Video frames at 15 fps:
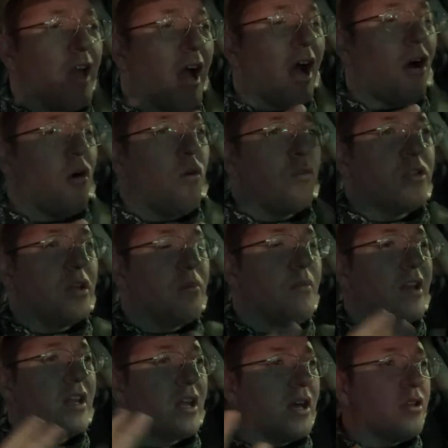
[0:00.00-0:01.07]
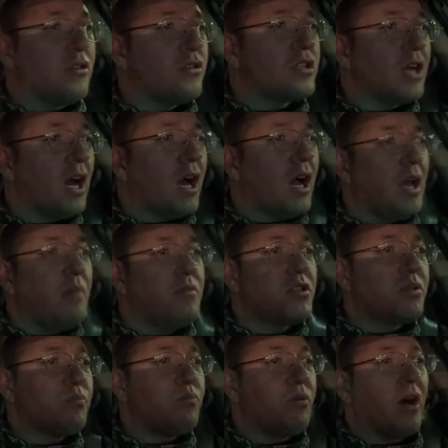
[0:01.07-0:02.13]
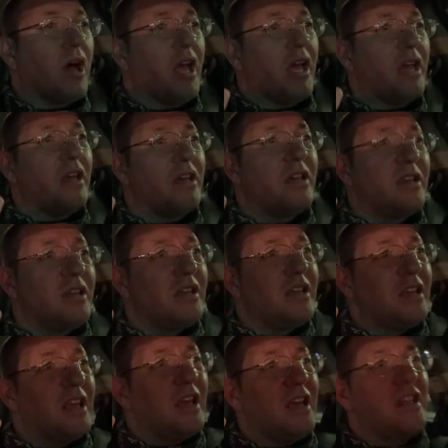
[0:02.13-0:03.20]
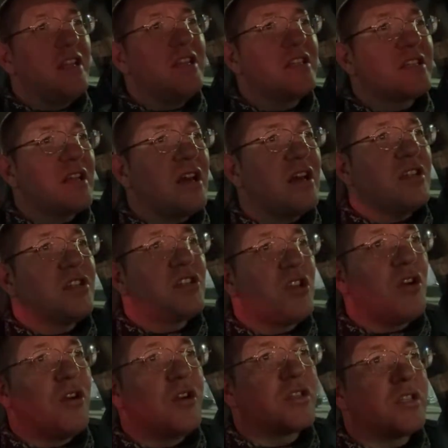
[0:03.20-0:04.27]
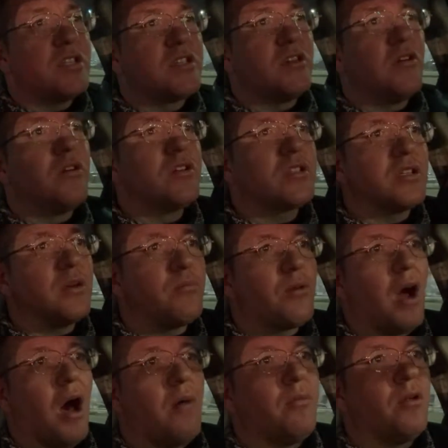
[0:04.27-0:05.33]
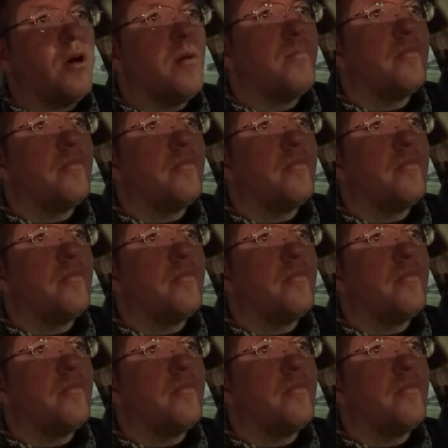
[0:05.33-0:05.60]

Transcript: now than many other times, but it is seriously a problem.